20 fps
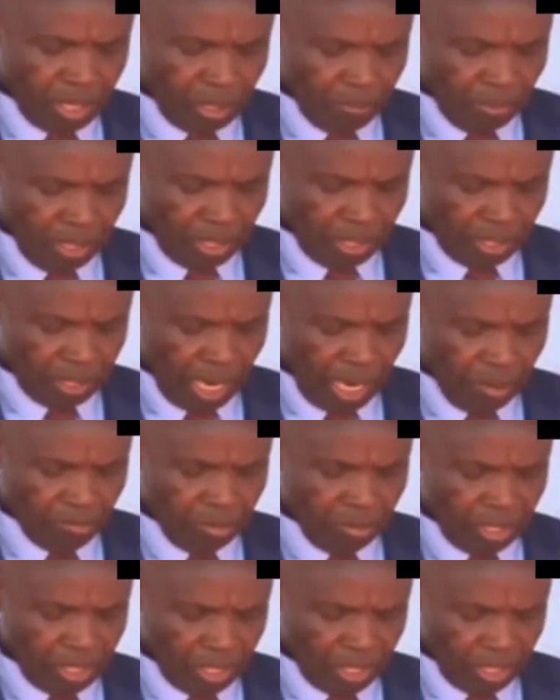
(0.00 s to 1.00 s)
placement
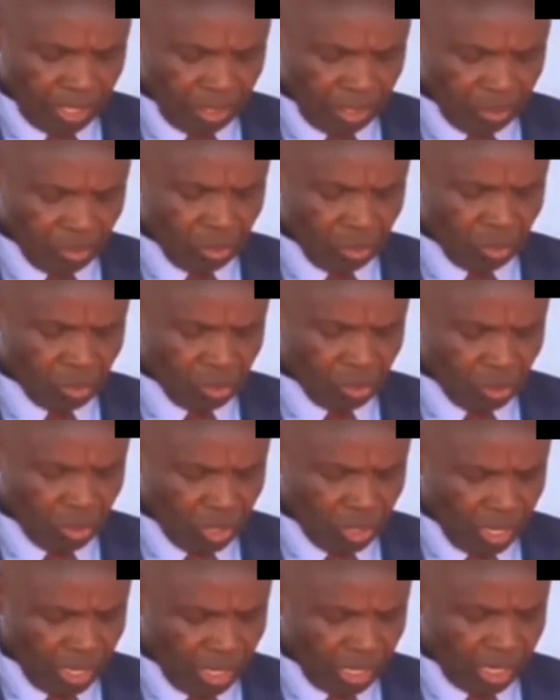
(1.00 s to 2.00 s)
service should
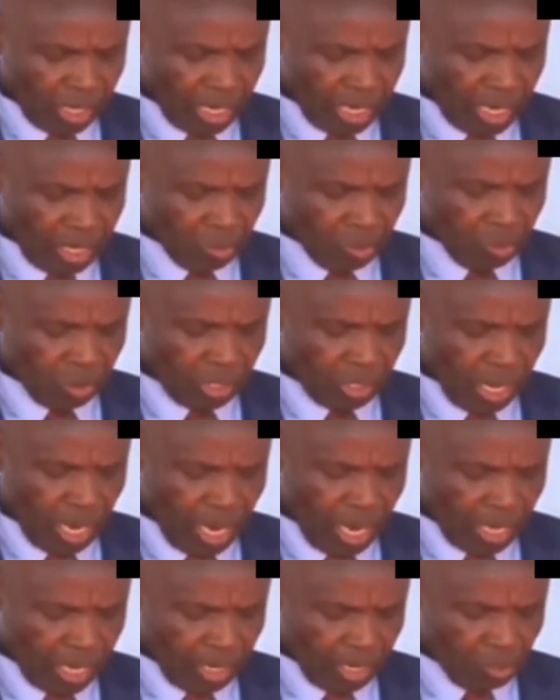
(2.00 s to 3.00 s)
also engage with the
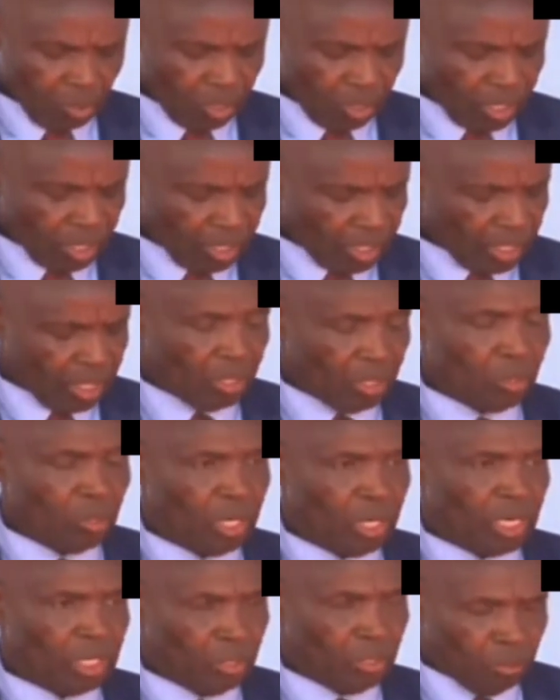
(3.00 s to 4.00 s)
higher education
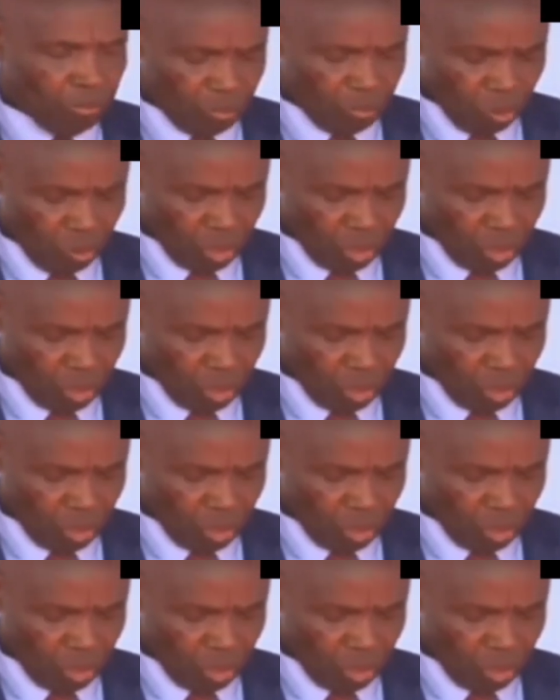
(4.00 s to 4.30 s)
regulatory